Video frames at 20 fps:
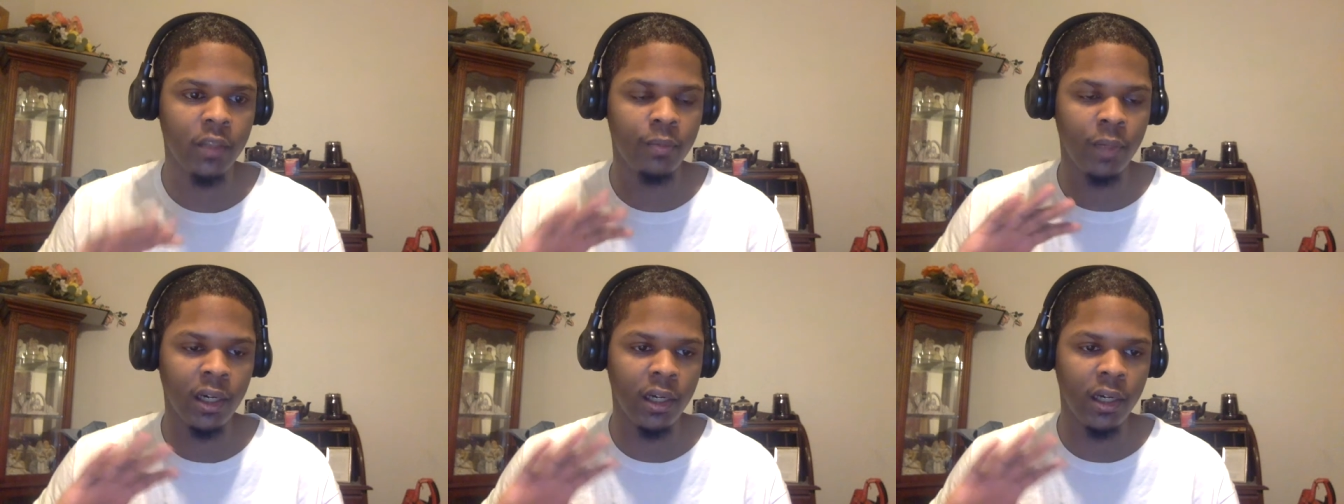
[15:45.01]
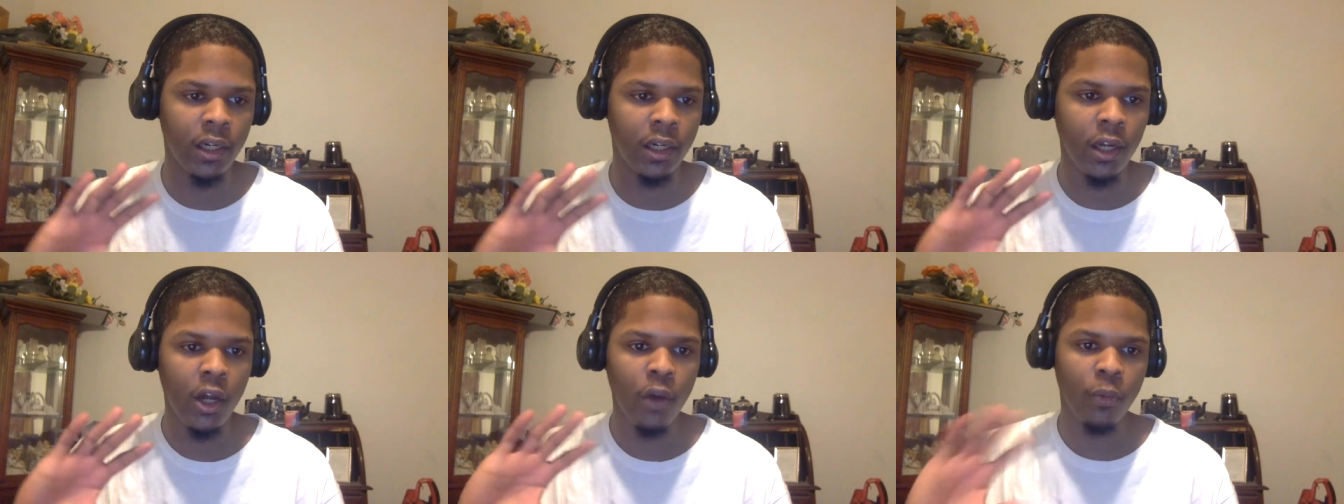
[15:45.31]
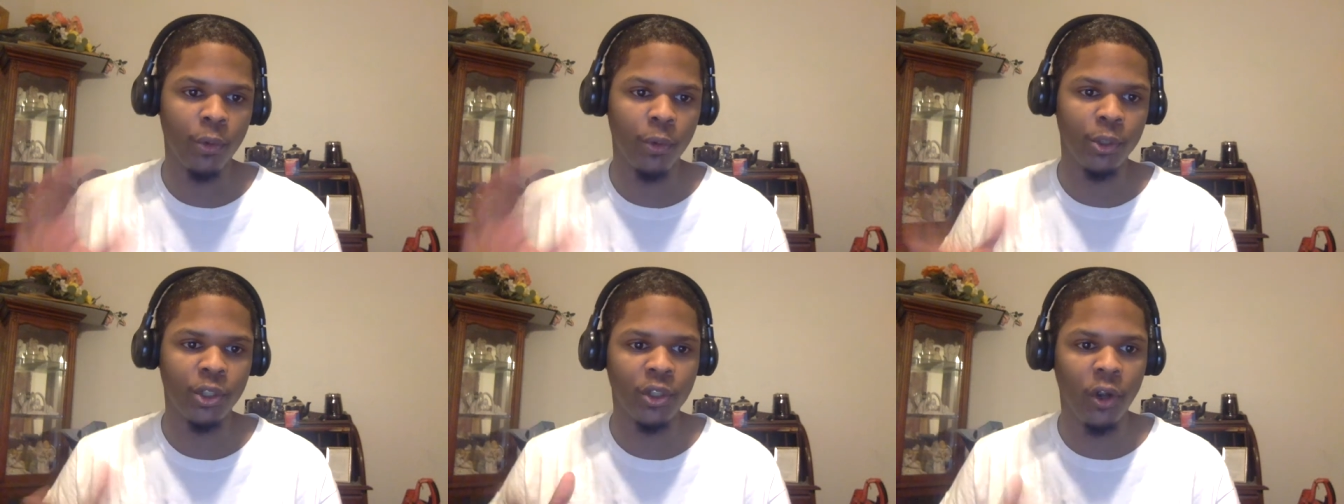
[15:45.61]
but
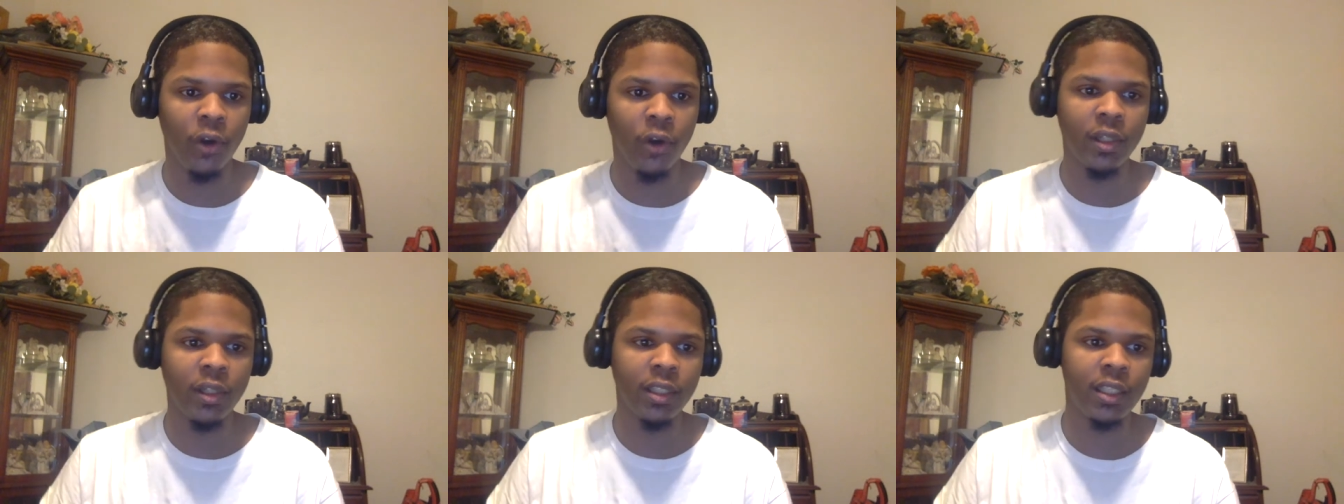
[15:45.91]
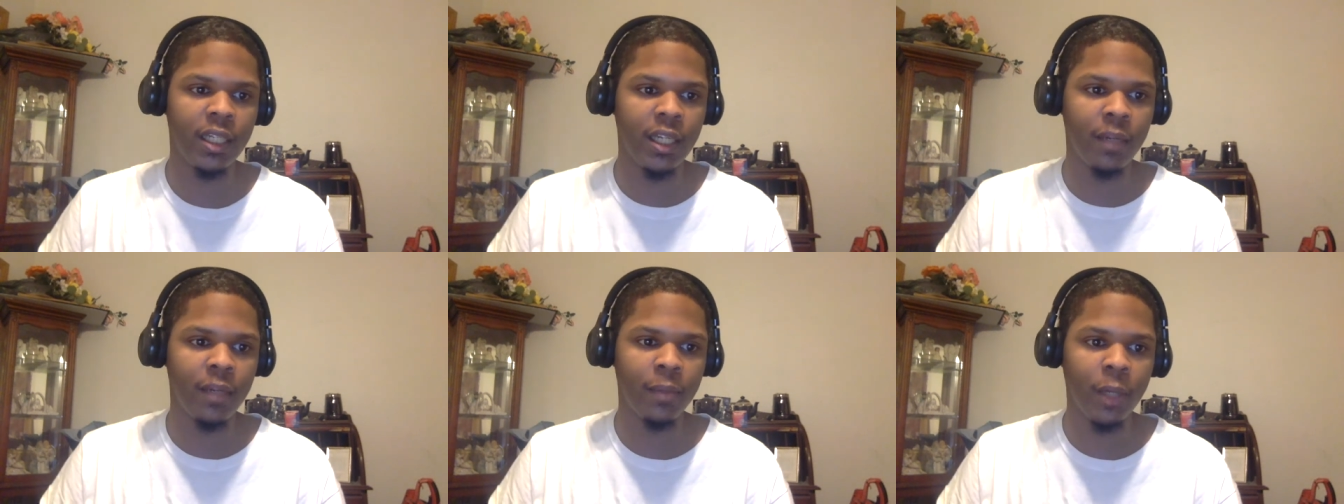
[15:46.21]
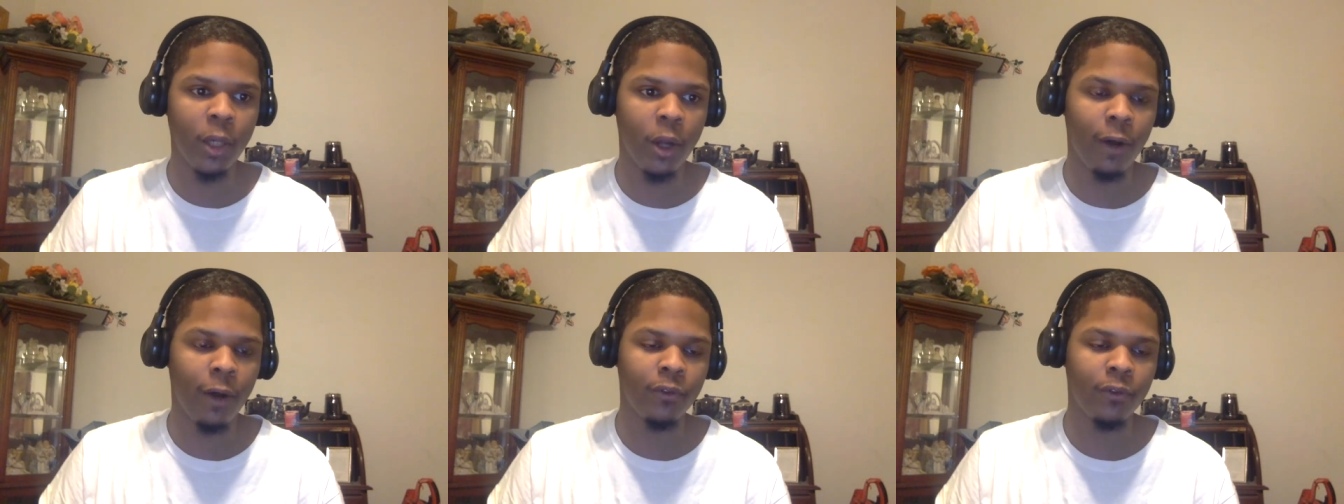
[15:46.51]
we're starting to see them get
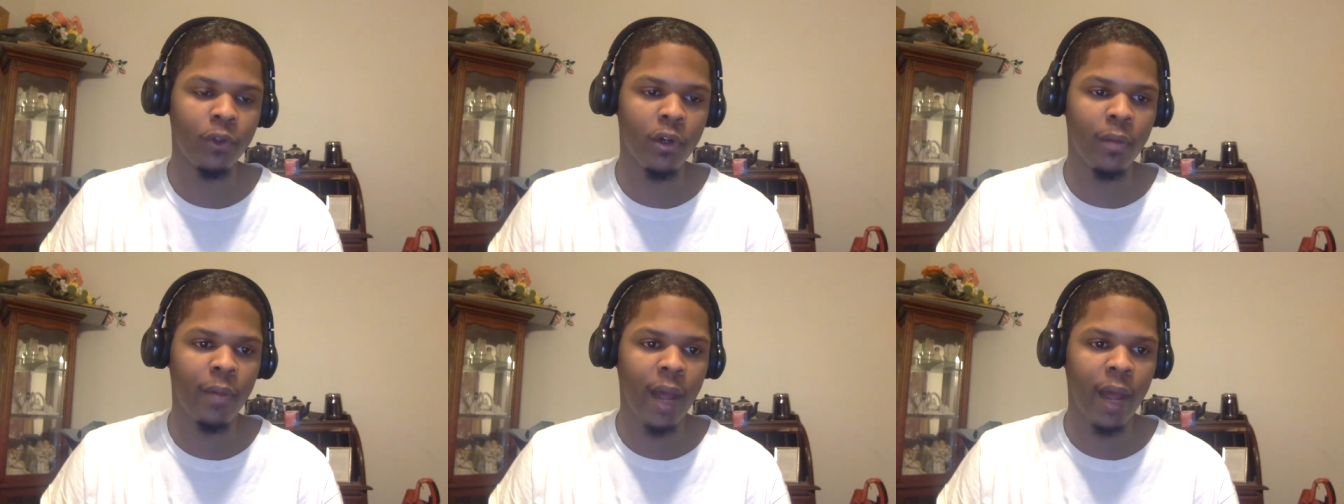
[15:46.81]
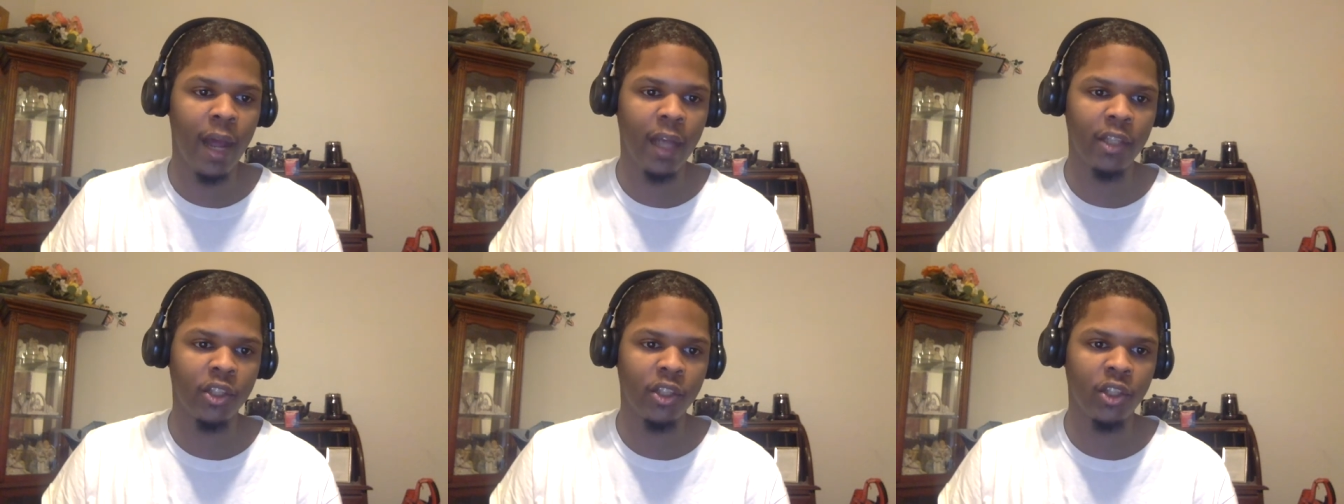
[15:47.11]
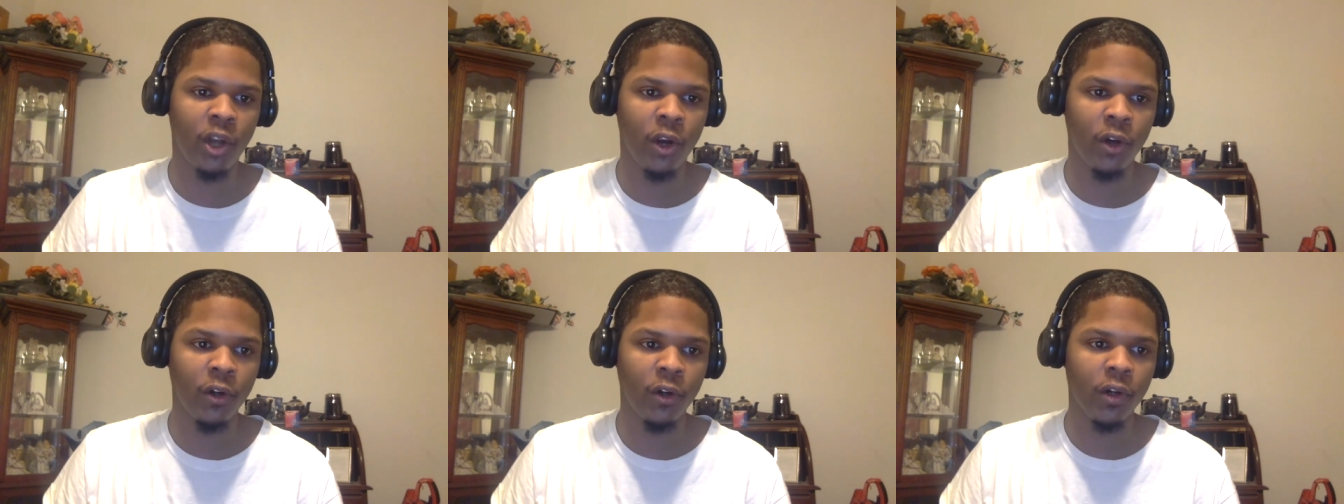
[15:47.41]
off to a bad
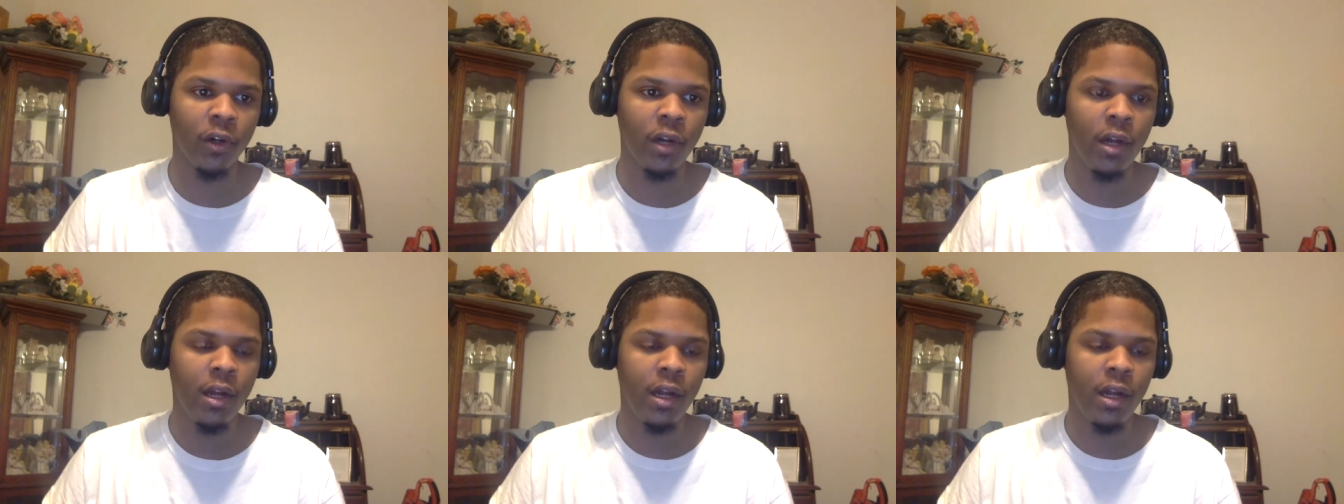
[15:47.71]
start,